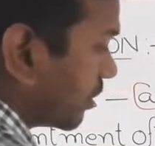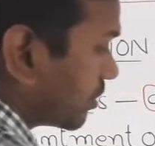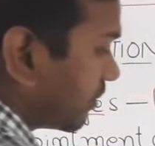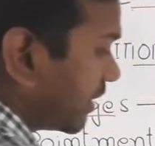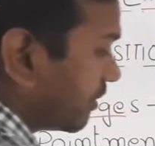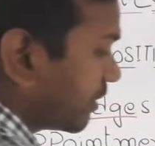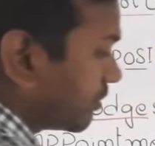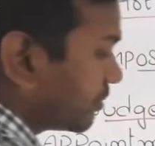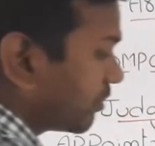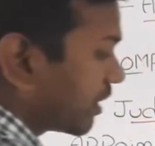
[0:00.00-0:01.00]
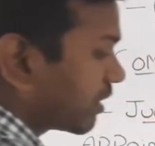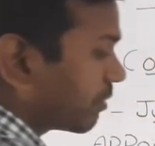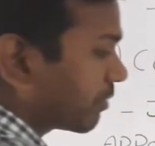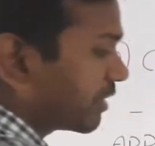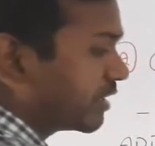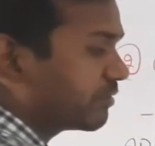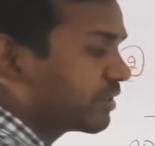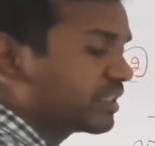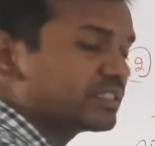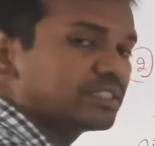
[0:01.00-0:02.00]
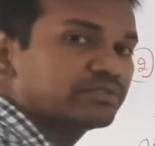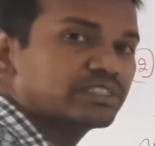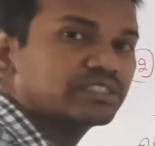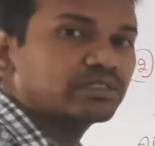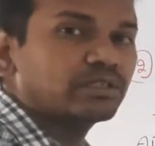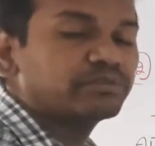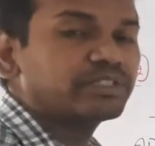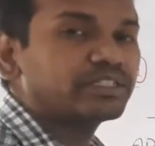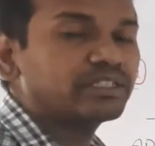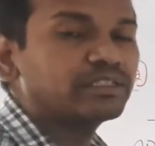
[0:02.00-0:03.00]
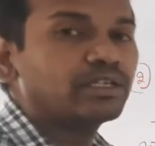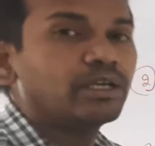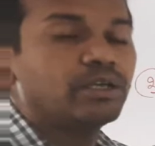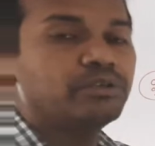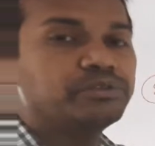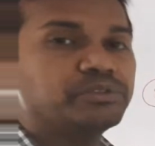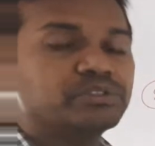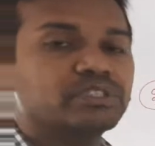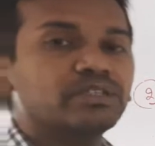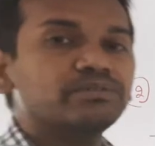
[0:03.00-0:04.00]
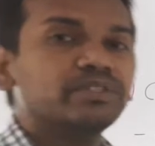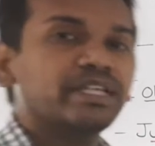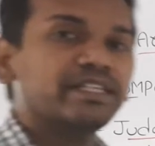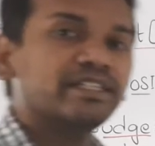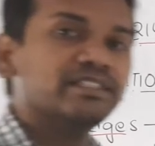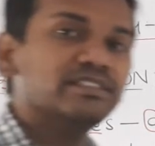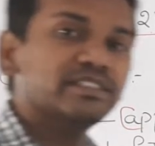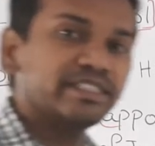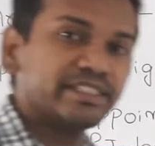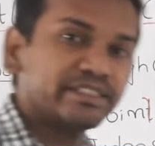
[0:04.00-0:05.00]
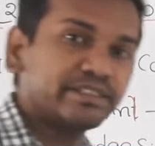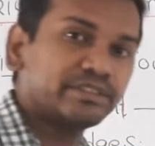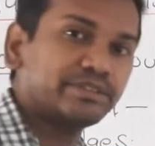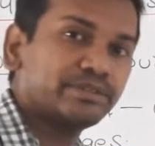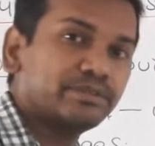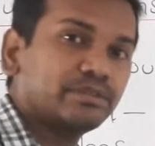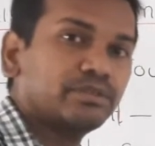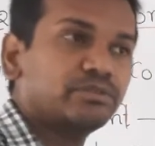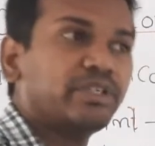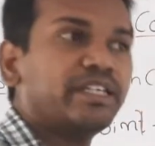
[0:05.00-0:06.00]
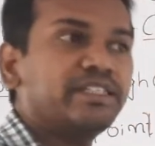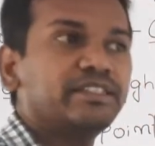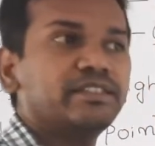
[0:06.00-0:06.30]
So whenever if you are appointing for the Chief Justice of India, you should serve for at least 10 years. So in